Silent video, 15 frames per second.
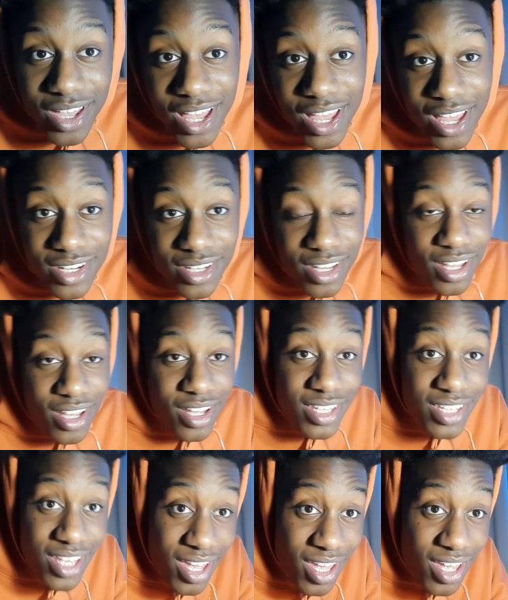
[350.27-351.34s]
And
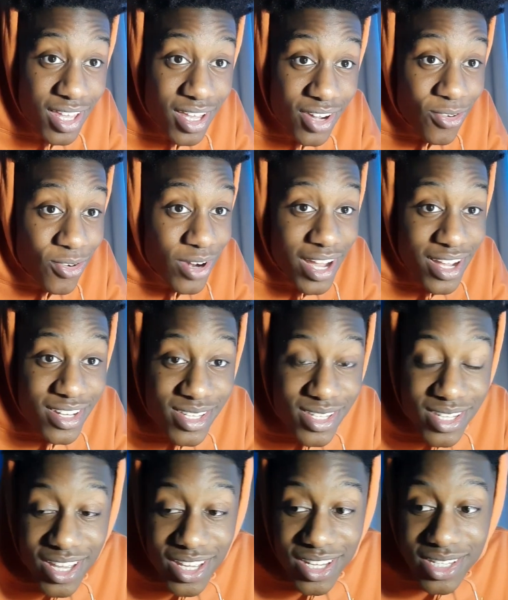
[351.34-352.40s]
yeah, all I can
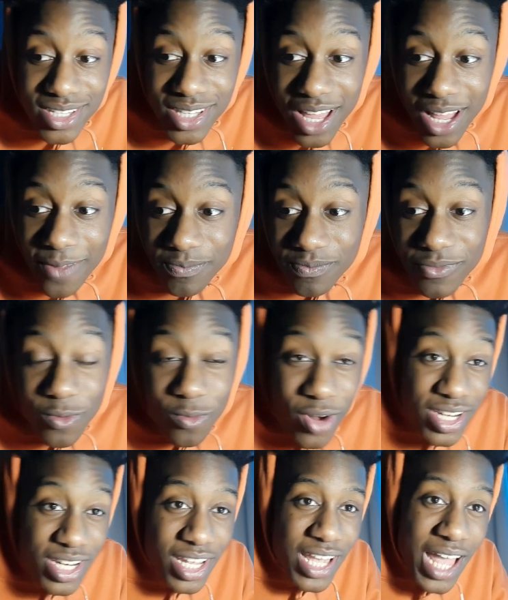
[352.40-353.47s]
say is that
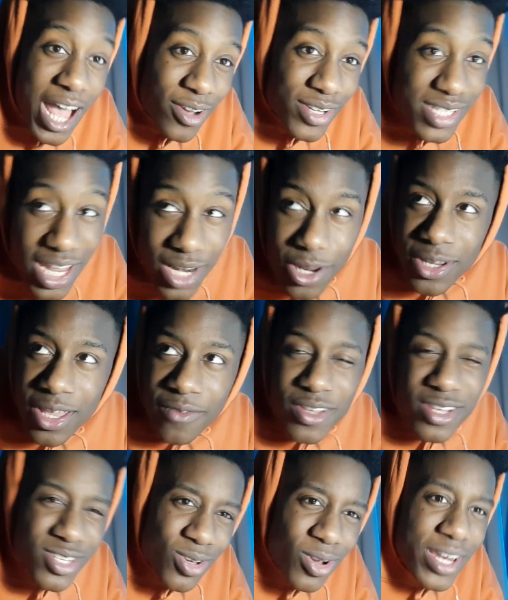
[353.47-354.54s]
Reading, out of 10, I'll give it a
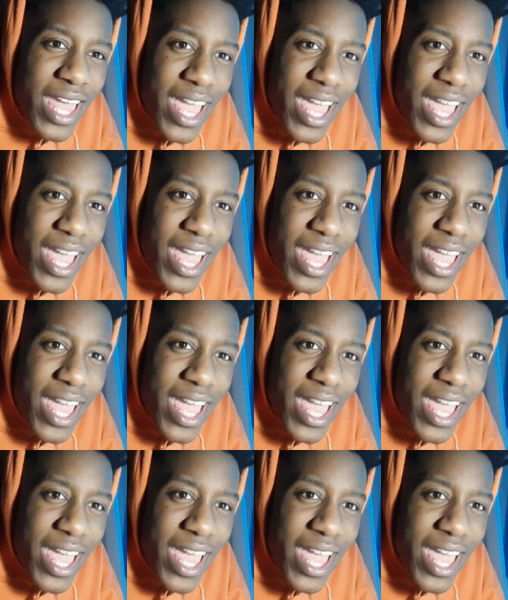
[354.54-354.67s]
solid